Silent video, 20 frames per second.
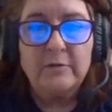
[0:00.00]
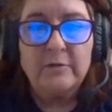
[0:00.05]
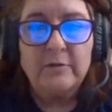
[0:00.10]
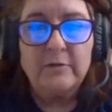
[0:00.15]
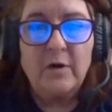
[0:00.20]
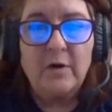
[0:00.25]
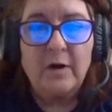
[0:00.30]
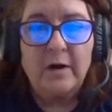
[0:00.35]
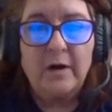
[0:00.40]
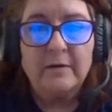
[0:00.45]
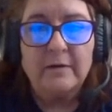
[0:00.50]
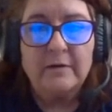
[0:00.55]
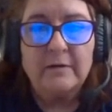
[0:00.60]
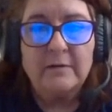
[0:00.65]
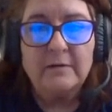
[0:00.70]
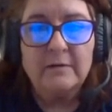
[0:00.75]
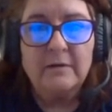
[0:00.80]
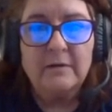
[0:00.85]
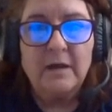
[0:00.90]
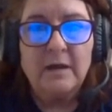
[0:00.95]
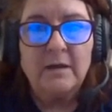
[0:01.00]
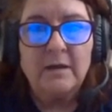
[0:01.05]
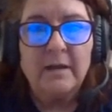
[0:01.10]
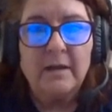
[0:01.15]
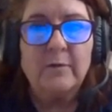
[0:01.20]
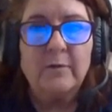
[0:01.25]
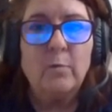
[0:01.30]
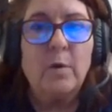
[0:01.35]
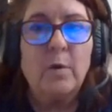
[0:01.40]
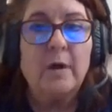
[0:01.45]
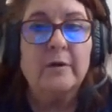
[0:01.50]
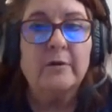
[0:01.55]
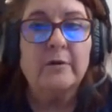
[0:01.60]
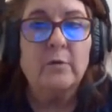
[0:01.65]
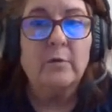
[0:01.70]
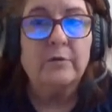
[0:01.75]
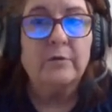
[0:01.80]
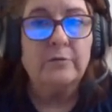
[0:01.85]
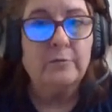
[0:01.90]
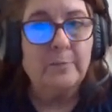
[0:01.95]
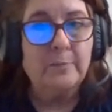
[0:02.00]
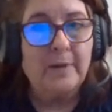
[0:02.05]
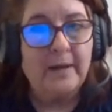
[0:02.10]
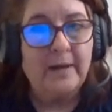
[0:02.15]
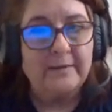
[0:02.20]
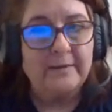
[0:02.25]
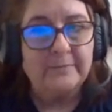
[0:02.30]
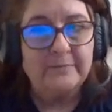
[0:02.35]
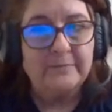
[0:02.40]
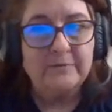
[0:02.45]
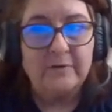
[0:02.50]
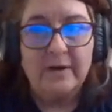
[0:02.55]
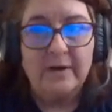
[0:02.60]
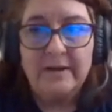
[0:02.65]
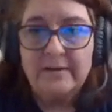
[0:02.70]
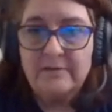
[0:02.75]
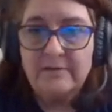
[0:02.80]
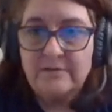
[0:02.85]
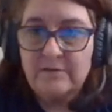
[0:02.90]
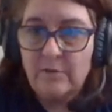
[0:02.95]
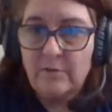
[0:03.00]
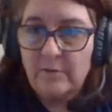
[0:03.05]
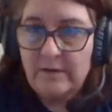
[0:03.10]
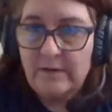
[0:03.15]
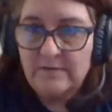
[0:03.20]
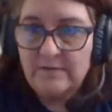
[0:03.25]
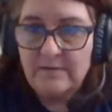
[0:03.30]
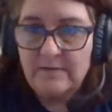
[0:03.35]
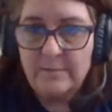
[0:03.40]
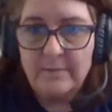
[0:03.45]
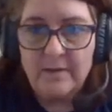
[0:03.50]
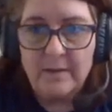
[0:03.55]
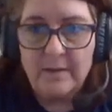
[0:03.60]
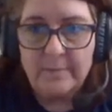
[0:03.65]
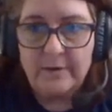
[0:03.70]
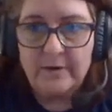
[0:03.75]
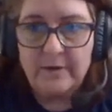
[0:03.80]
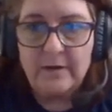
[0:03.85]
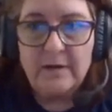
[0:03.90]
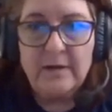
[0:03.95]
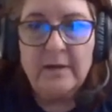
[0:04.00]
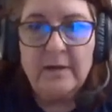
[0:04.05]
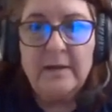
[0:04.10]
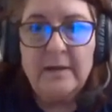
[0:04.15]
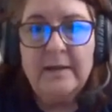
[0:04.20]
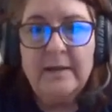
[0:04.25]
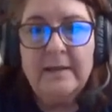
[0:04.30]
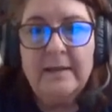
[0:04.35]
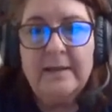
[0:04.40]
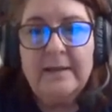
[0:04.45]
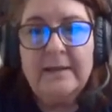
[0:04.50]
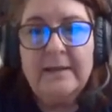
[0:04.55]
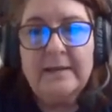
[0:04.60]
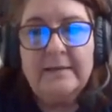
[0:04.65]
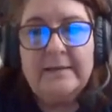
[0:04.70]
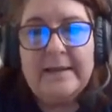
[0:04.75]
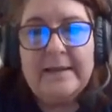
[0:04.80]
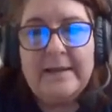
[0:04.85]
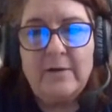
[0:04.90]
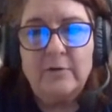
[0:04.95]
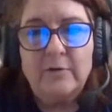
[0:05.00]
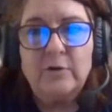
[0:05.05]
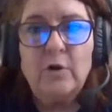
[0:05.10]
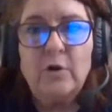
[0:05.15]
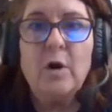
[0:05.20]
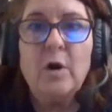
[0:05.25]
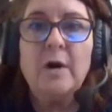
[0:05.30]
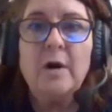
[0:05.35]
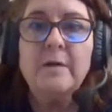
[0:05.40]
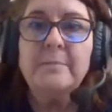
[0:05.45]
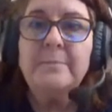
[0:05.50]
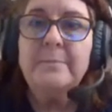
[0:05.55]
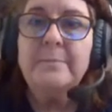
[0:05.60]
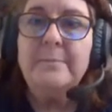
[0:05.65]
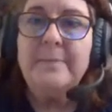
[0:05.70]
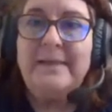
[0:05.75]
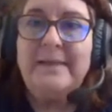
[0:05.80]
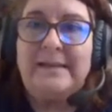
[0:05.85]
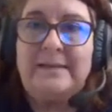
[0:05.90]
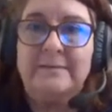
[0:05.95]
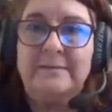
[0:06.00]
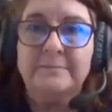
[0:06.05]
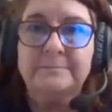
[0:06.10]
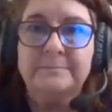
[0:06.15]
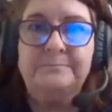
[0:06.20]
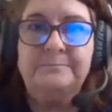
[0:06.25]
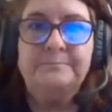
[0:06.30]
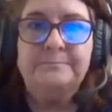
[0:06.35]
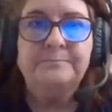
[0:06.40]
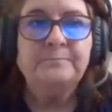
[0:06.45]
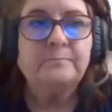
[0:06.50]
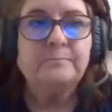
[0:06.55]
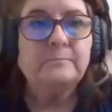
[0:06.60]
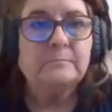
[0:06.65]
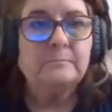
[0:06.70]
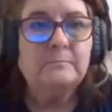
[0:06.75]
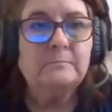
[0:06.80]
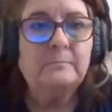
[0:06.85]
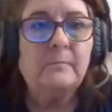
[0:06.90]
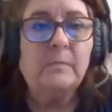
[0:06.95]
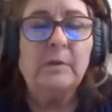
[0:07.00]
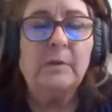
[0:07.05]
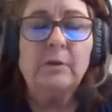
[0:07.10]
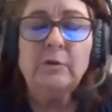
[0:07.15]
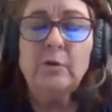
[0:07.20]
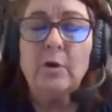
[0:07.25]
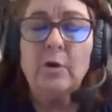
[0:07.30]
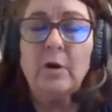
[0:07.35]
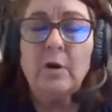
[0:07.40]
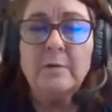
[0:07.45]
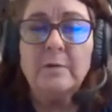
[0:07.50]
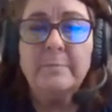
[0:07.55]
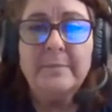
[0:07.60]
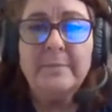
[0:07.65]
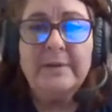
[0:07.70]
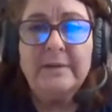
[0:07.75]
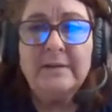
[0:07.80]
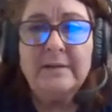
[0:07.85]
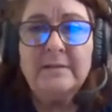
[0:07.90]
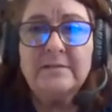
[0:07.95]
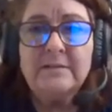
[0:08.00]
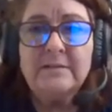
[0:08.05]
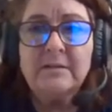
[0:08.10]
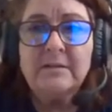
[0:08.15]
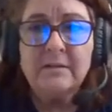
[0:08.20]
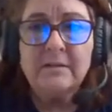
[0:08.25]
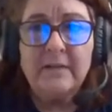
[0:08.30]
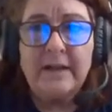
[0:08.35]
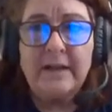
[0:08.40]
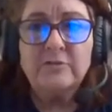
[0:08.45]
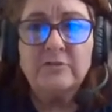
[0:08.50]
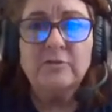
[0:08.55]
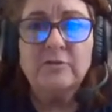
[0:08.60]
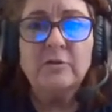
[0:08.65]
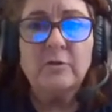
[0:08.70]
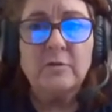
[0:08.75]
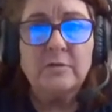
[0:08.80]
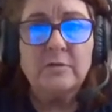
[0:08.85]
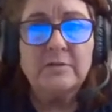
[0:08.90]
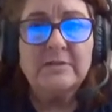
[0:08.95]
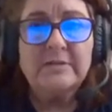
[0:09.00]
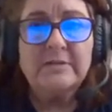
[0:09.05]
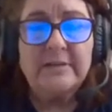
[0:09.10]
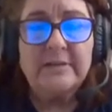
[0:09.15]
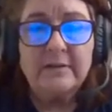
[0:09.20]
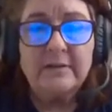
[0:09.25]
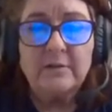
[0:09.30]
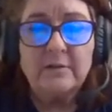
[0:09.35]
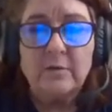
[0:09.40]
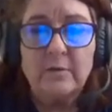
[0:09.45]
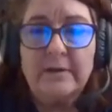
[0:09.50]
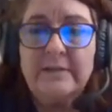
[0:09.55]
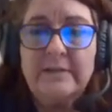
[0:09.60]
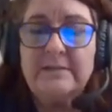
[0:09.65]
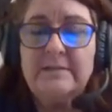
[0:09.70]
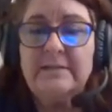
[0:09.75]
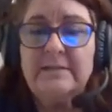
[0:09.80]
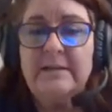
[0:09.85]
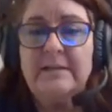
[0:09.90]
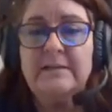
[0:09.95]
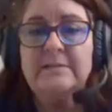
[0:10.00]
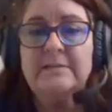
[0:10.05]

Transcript: through the heart, kind of like water going through pipes, right? So he's the plumber. Now, your heartbeat is an electrical signal. It's